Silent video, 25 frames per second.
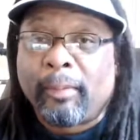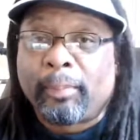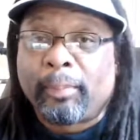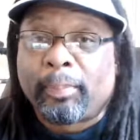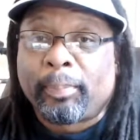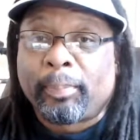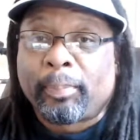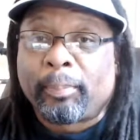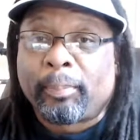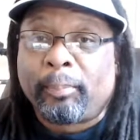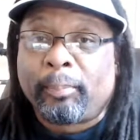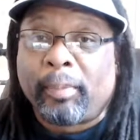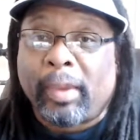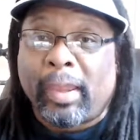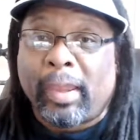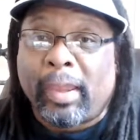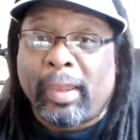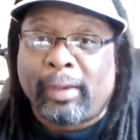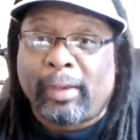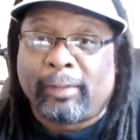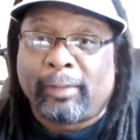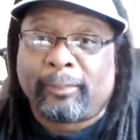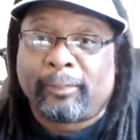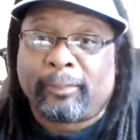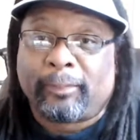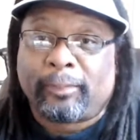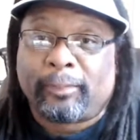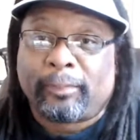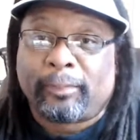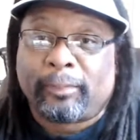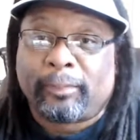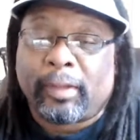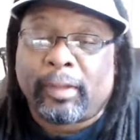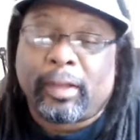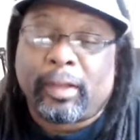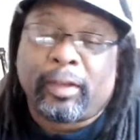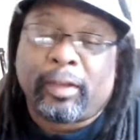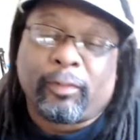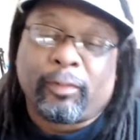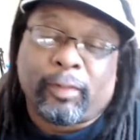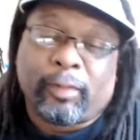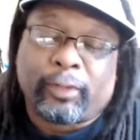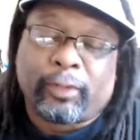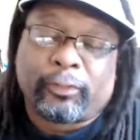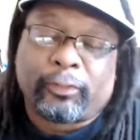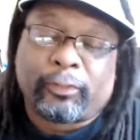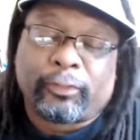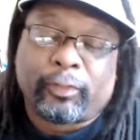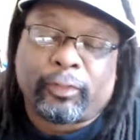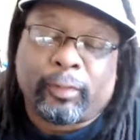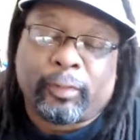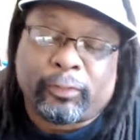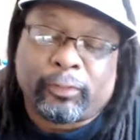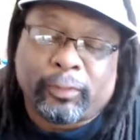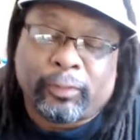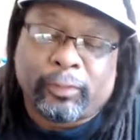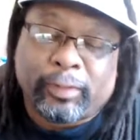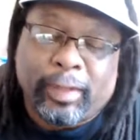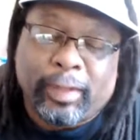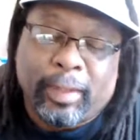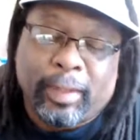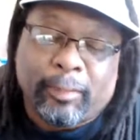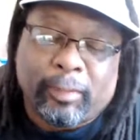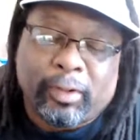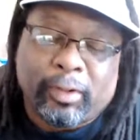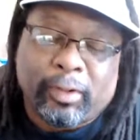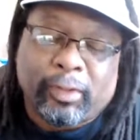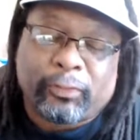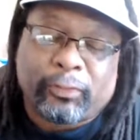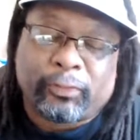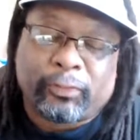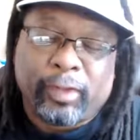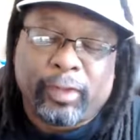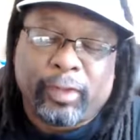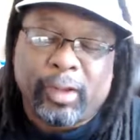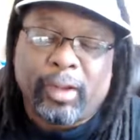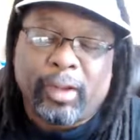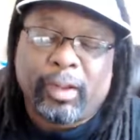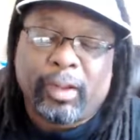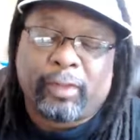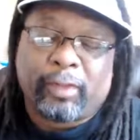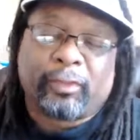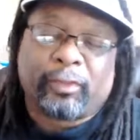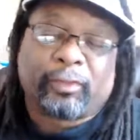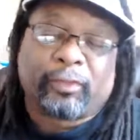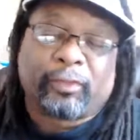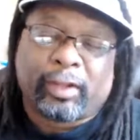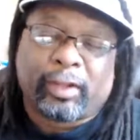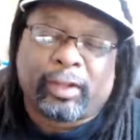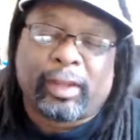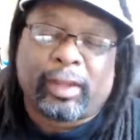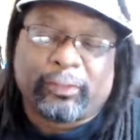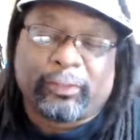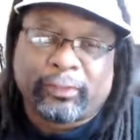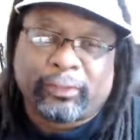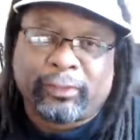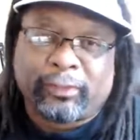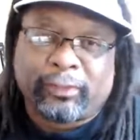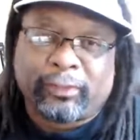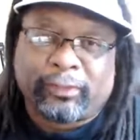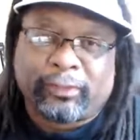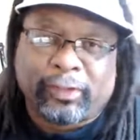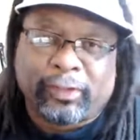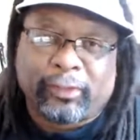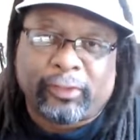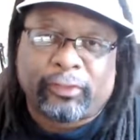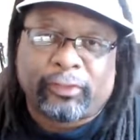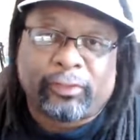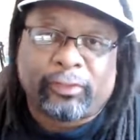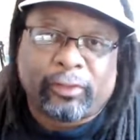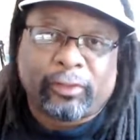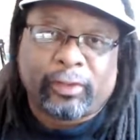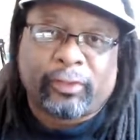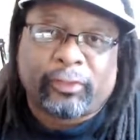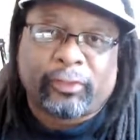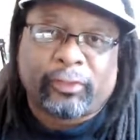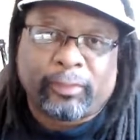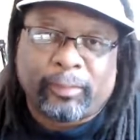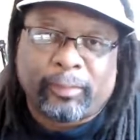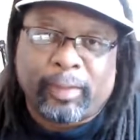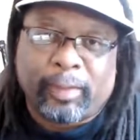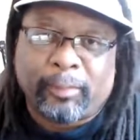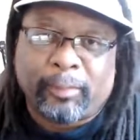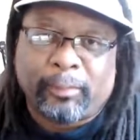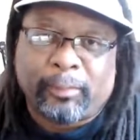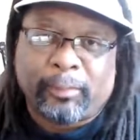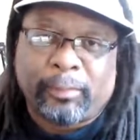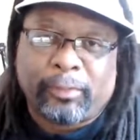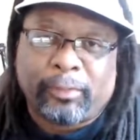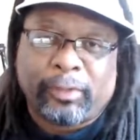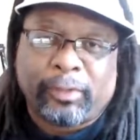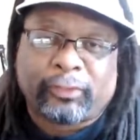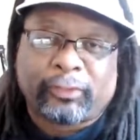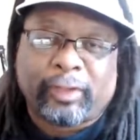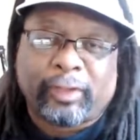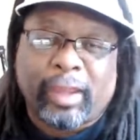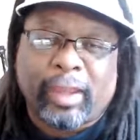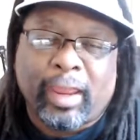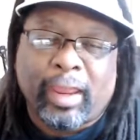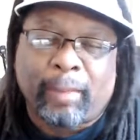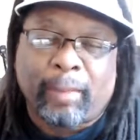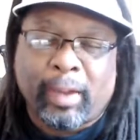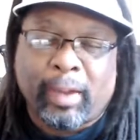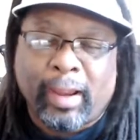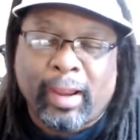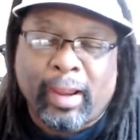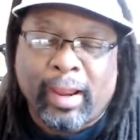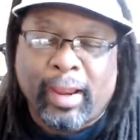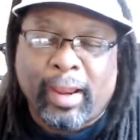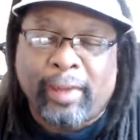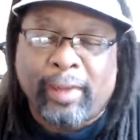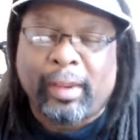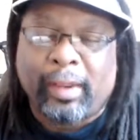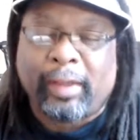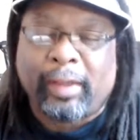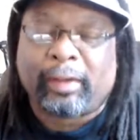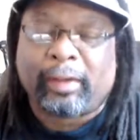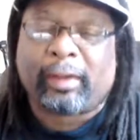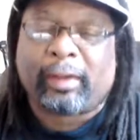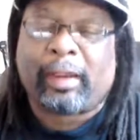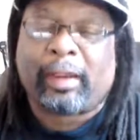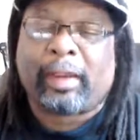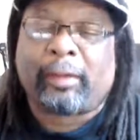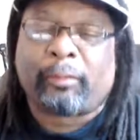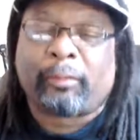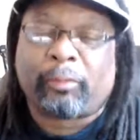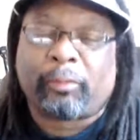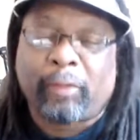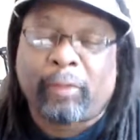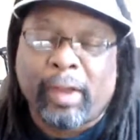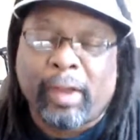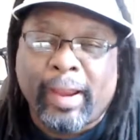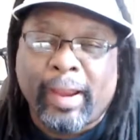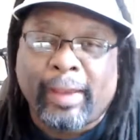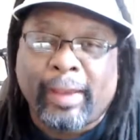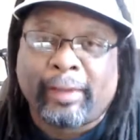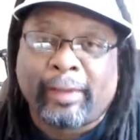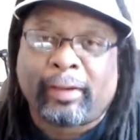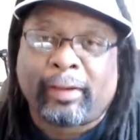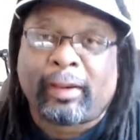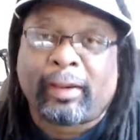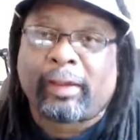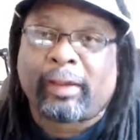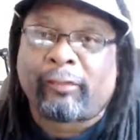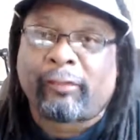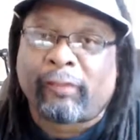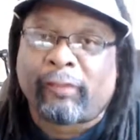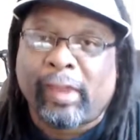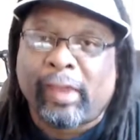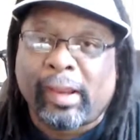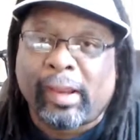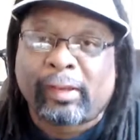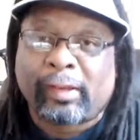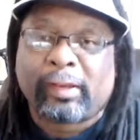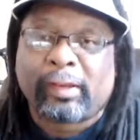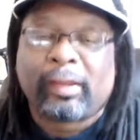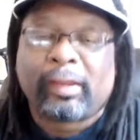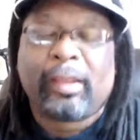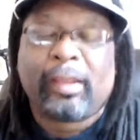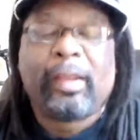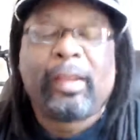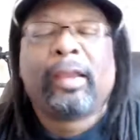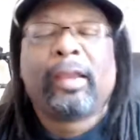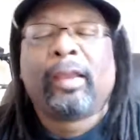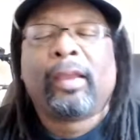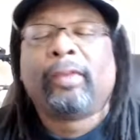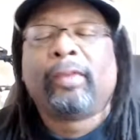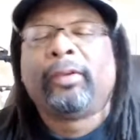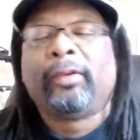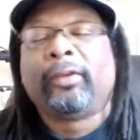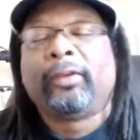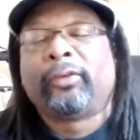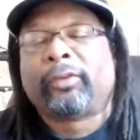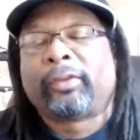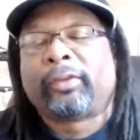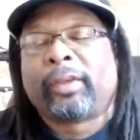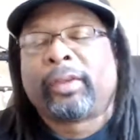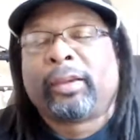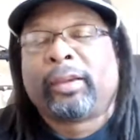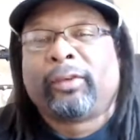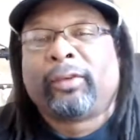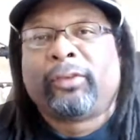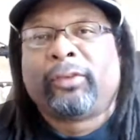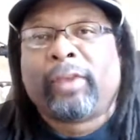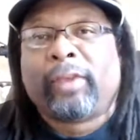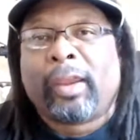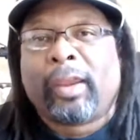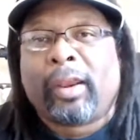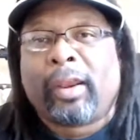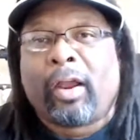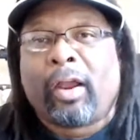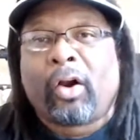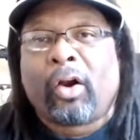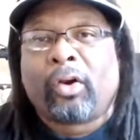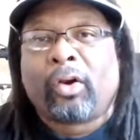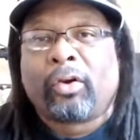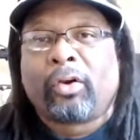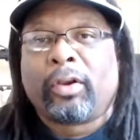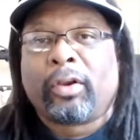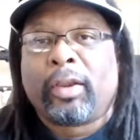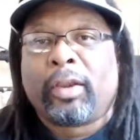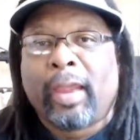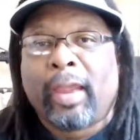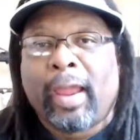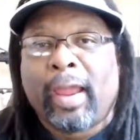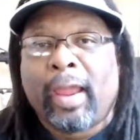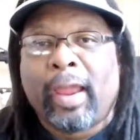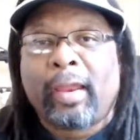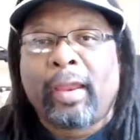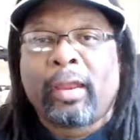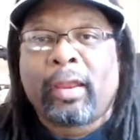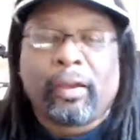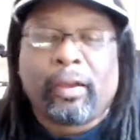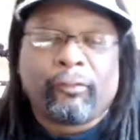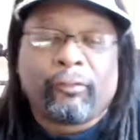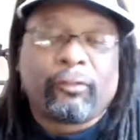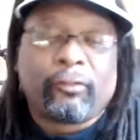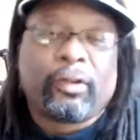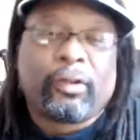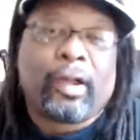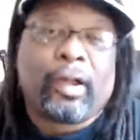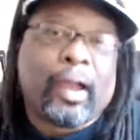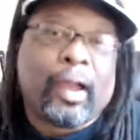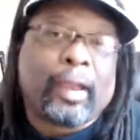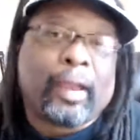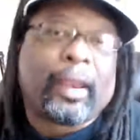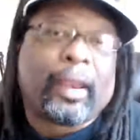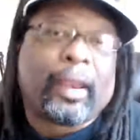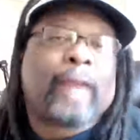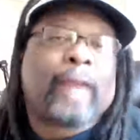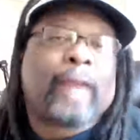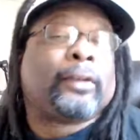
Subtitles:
But anyway, so much with that because there's a lot of sensationalism and this tied behind that, a lot of pride, a lot of vanity, and these are things that are not of God.